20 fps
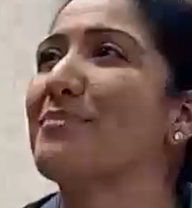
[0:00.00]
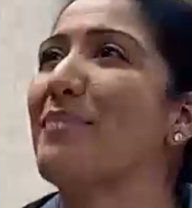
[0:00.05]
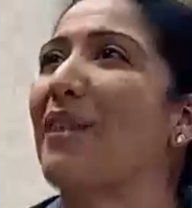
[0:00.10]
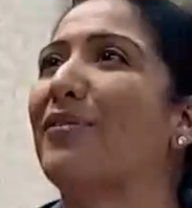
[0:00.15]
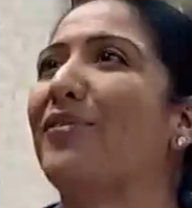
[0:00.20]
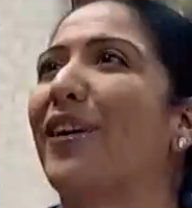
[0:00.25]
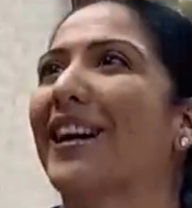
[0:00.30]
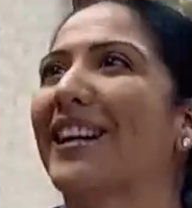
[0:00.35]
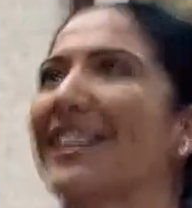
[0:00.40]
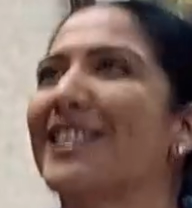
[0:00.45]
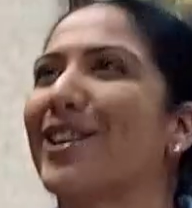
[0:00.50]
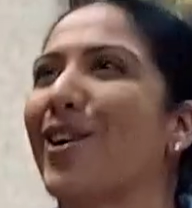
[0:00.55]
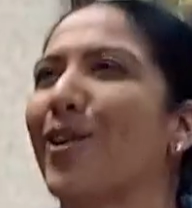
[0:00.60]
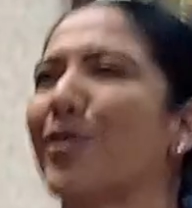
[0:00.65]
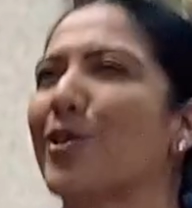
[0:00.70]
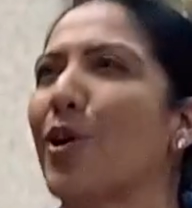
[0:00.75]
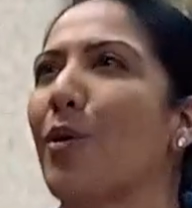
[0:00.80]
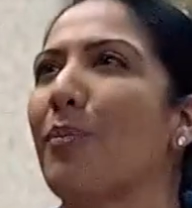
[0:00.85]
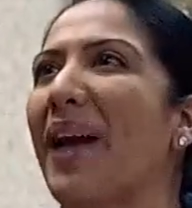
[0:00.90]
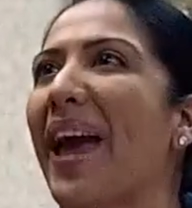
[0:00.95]
my fucking soul
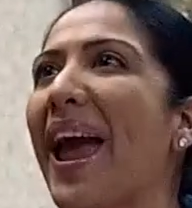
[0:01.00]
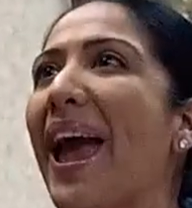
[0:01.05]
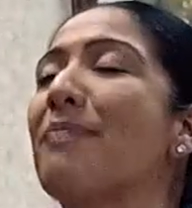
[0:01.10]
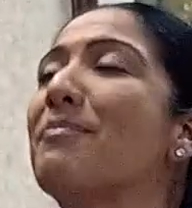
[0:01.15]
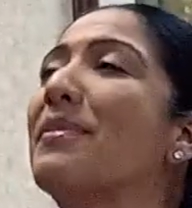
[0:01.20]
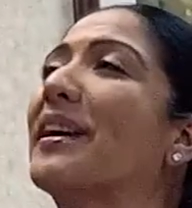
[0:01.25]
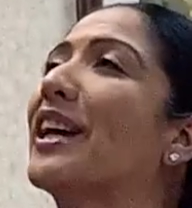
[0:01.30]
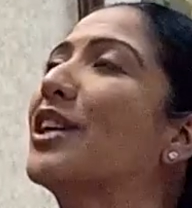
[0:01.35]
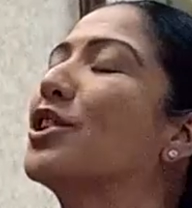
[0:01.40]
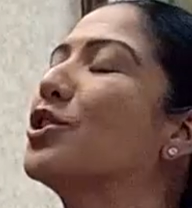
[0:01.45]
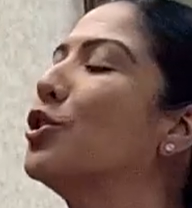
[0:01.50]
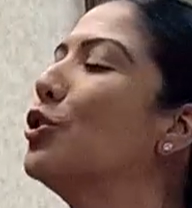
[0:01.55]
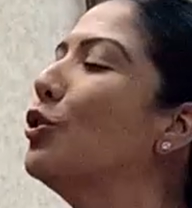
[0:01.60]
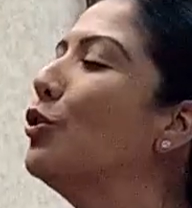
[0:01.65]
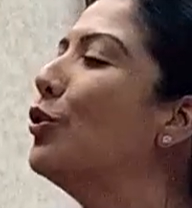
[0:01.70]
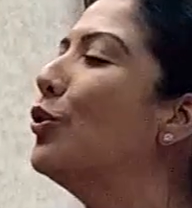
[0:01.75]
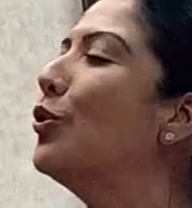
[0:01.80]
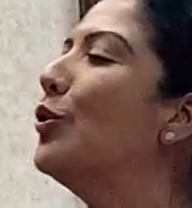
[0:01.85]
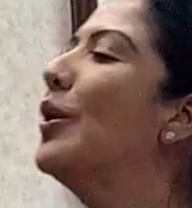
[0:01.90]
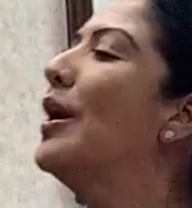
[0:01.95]
so bad. Because
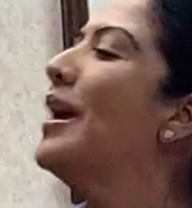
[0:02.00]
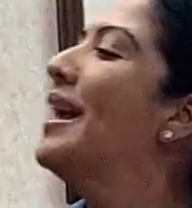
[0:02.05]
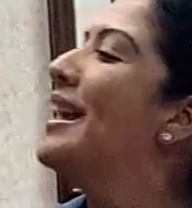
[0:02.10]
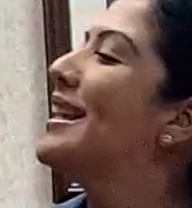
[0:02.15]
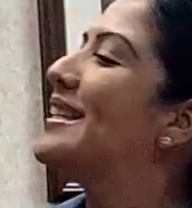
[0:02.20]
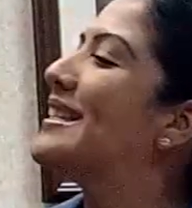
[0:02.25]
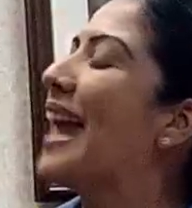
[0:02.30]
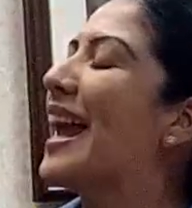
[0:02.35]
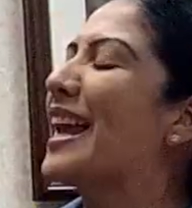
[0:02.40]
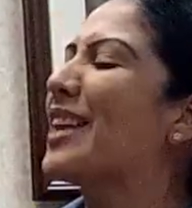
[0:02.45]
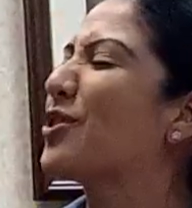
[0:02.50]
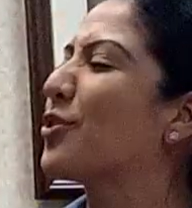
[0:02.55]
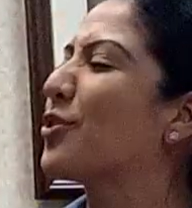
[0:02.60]
you take